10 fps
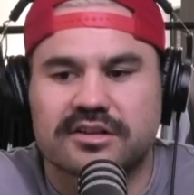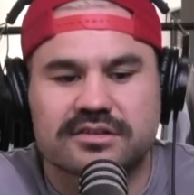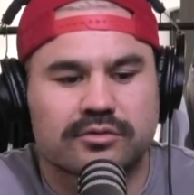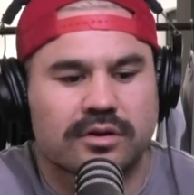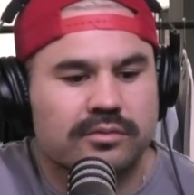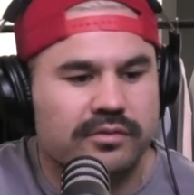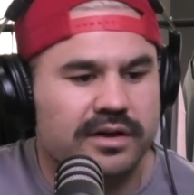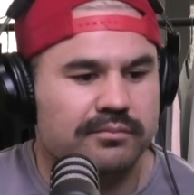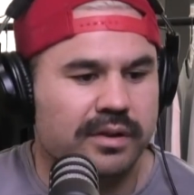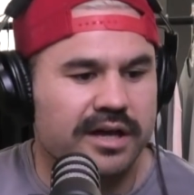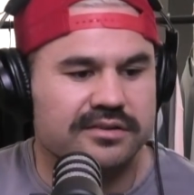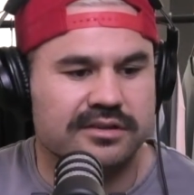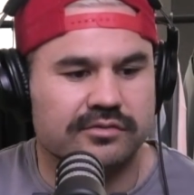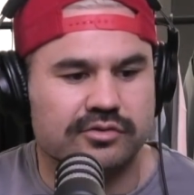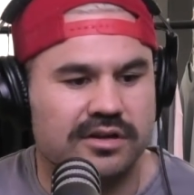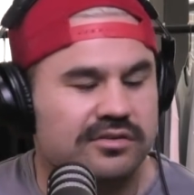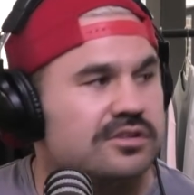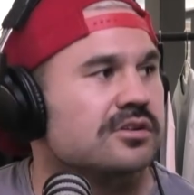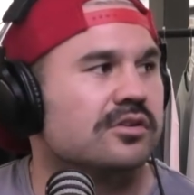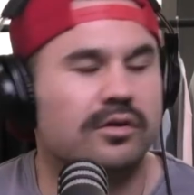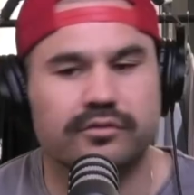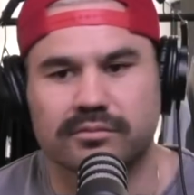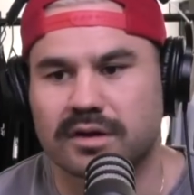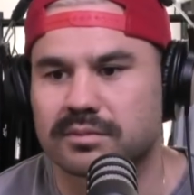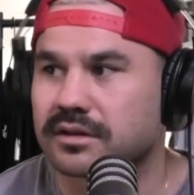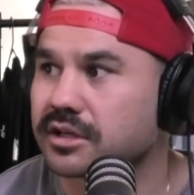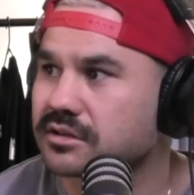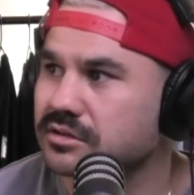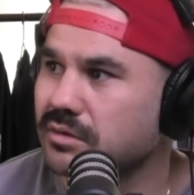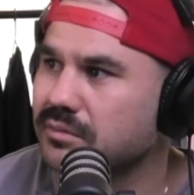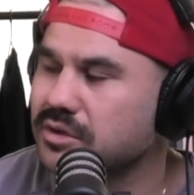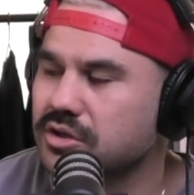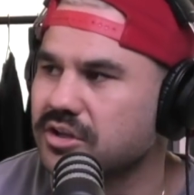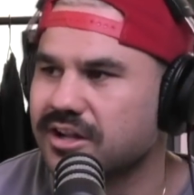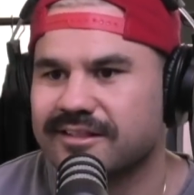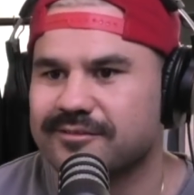sometimes we've had players that have transitioned and gone from rugby league to rugby union,